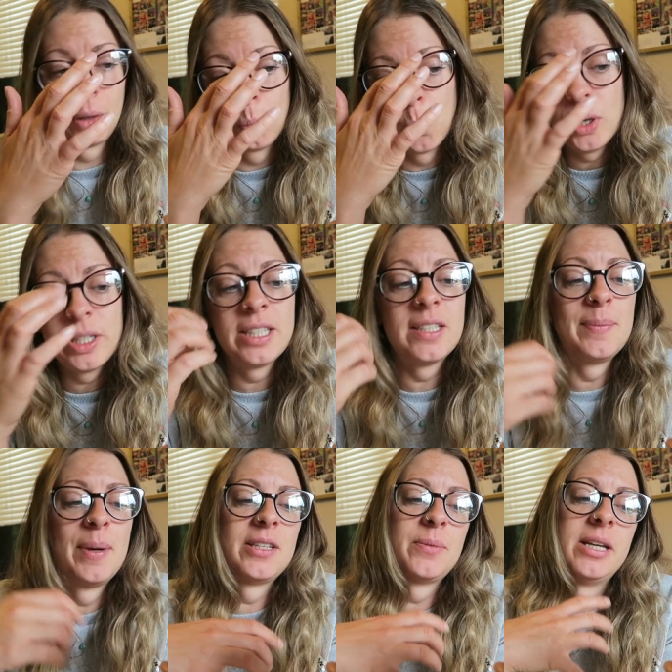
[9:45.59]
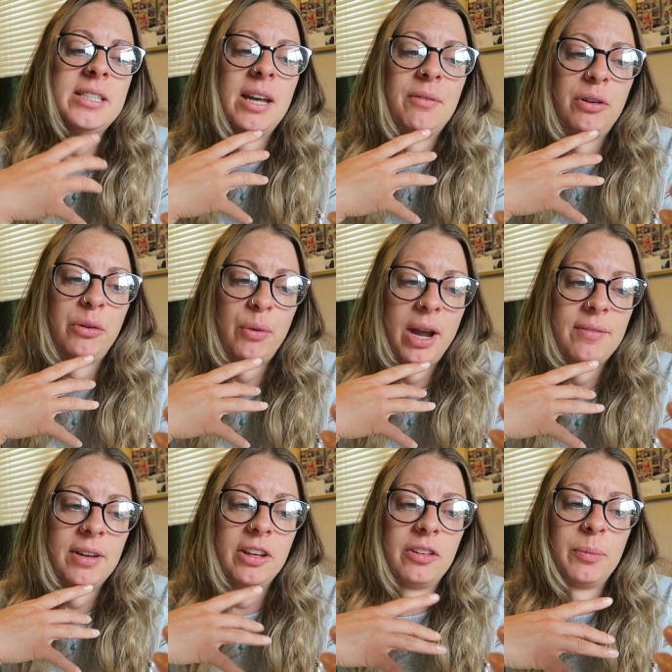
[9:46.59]
What is the best way to get rid of
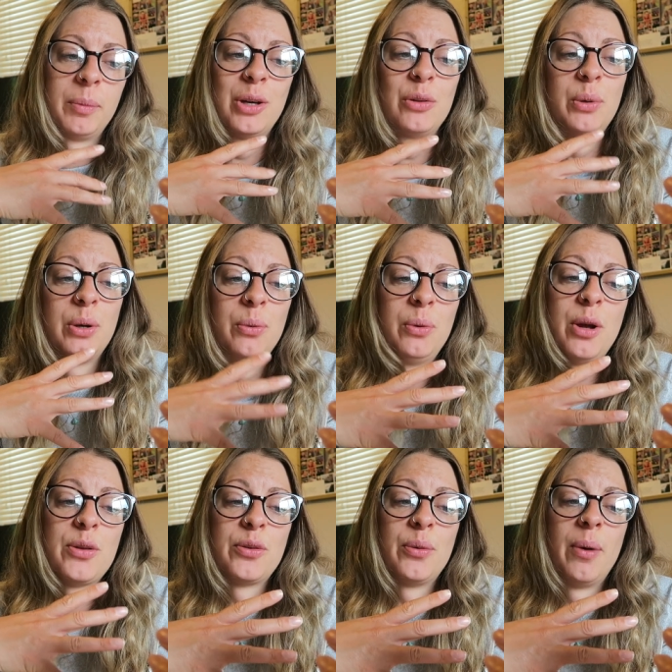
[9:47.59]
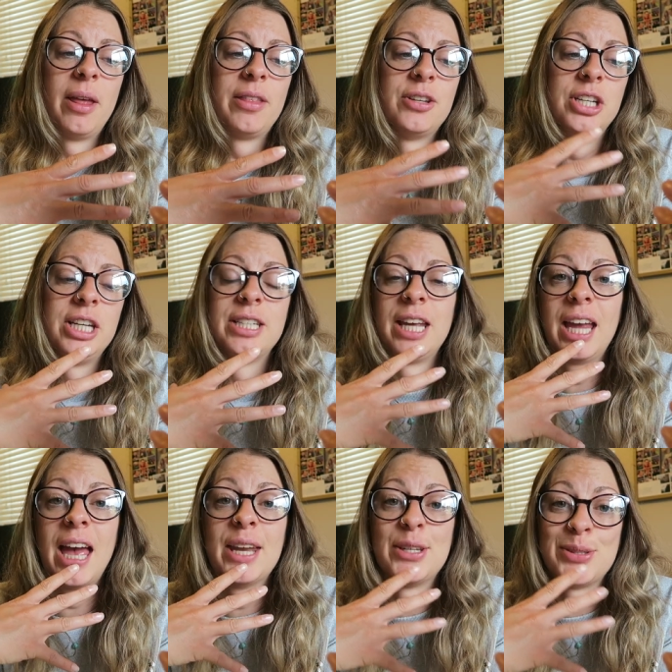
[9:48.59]
cravings? Because we all know it's not worth the cheating
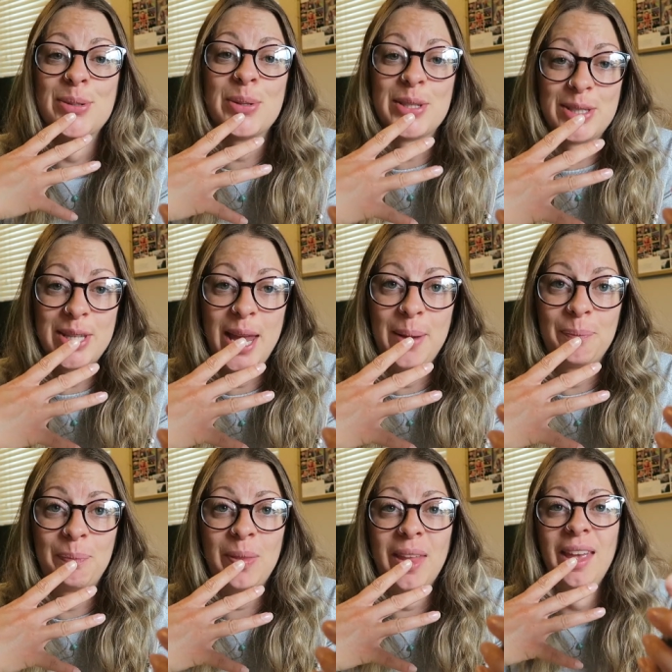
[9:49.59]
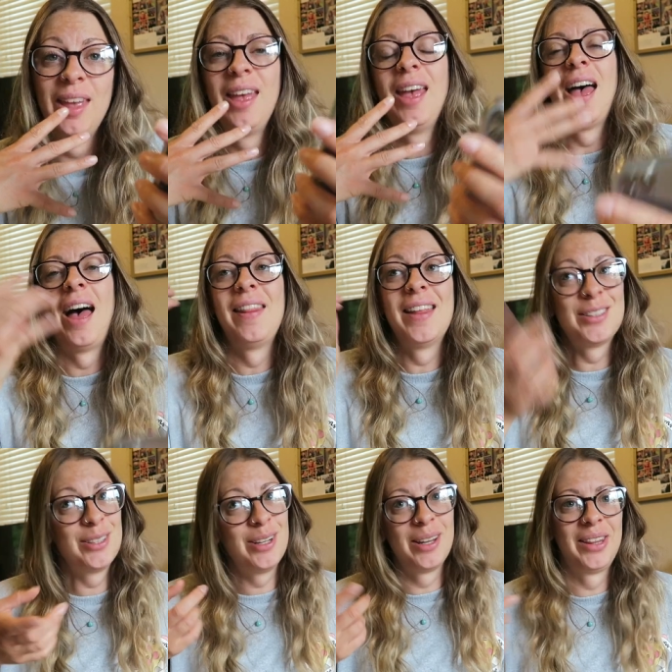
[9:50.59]
and it's not the same. And that's
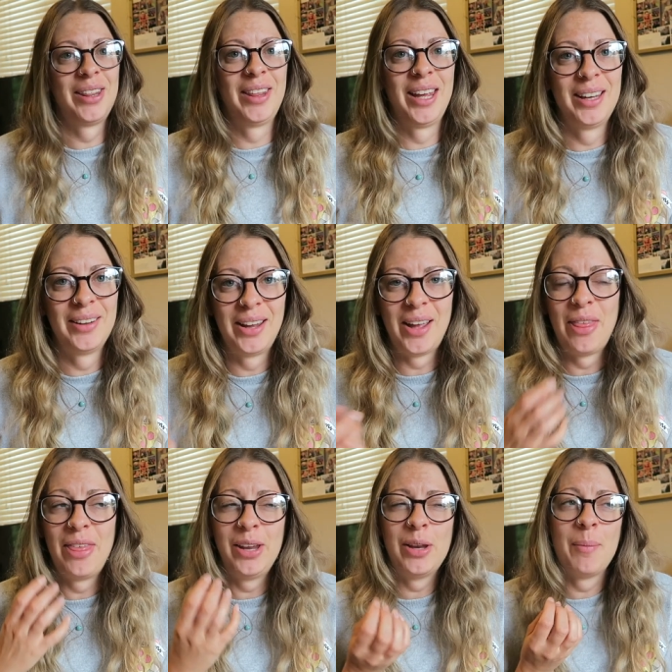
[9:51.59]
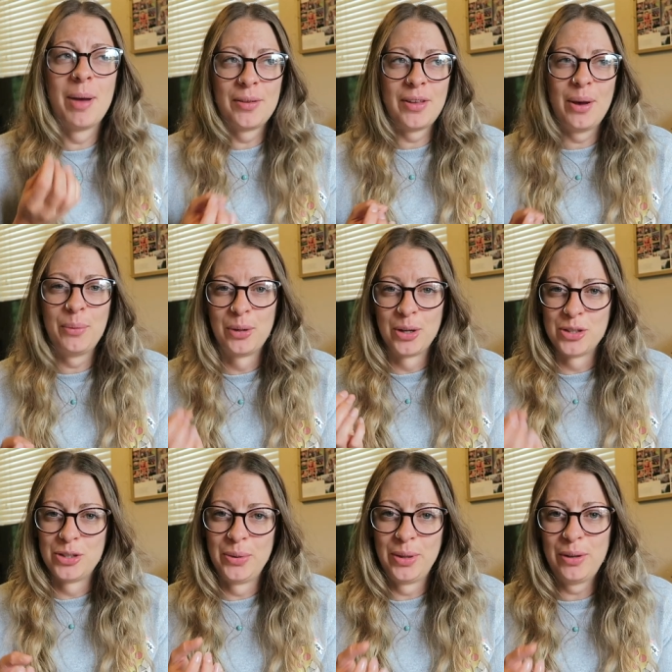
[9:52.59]
another thing, like, I think no matter how
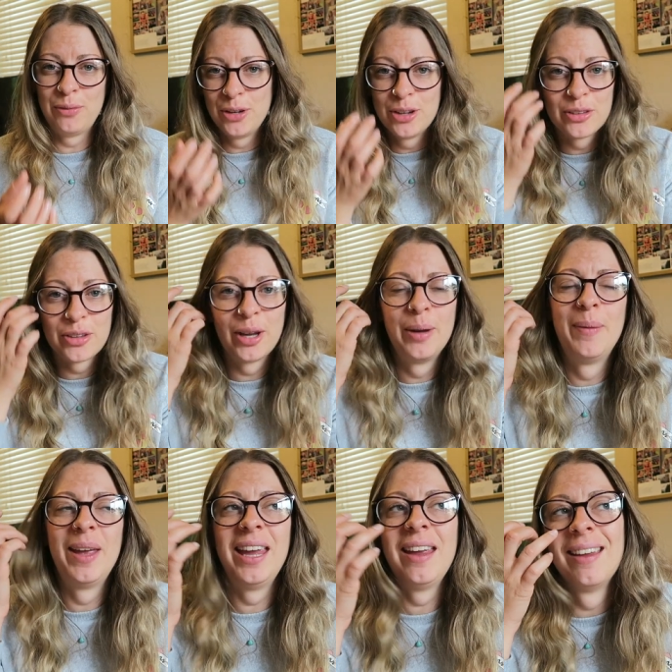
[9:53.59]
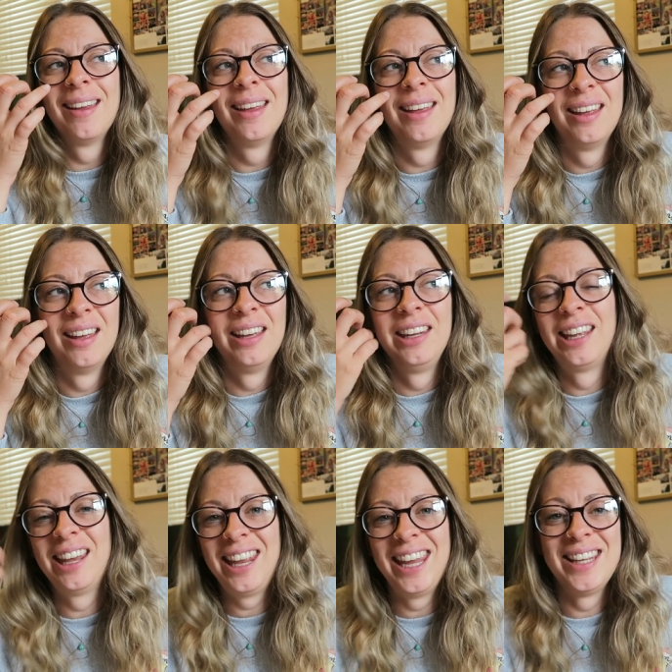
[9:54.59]
good you think food is going to be, you're
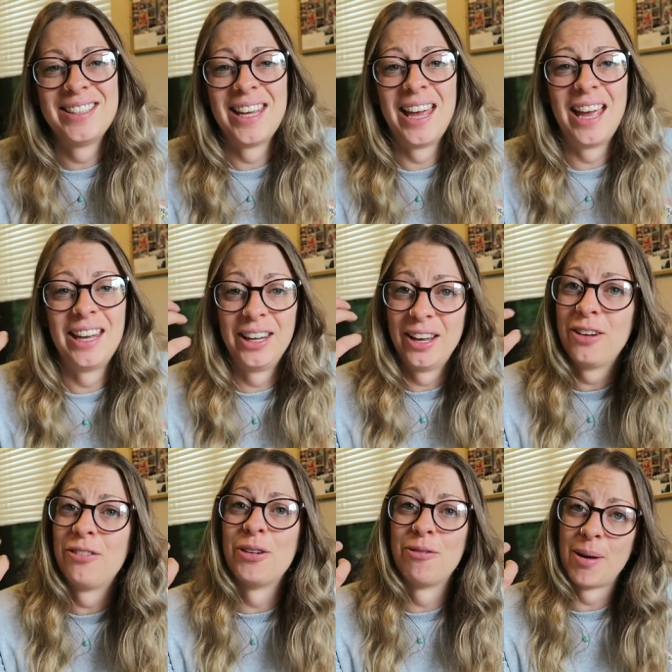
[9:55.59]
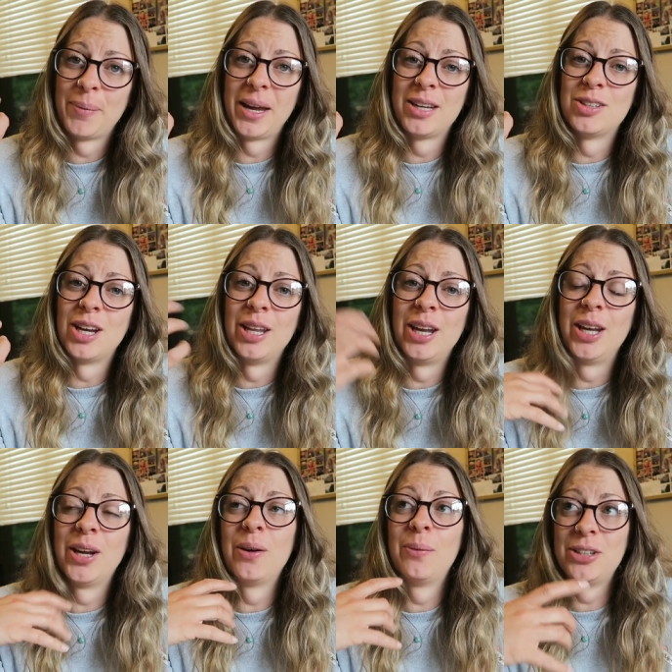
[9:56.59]
going to eat it and you're going to feel rubbish and then you're
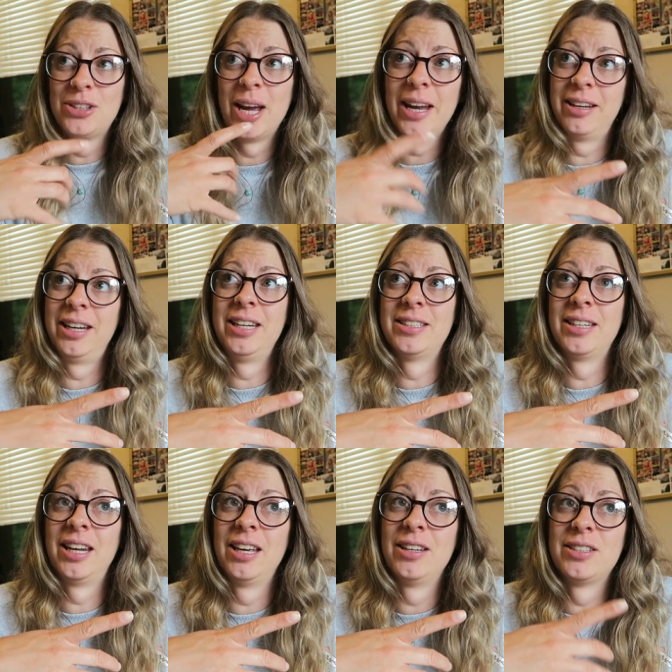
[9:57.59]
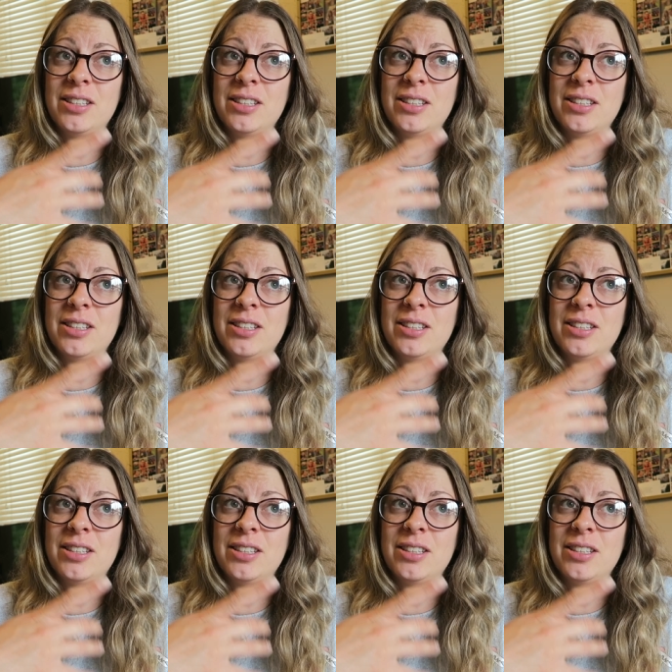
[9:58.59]
going to wish you hadn't eaten it.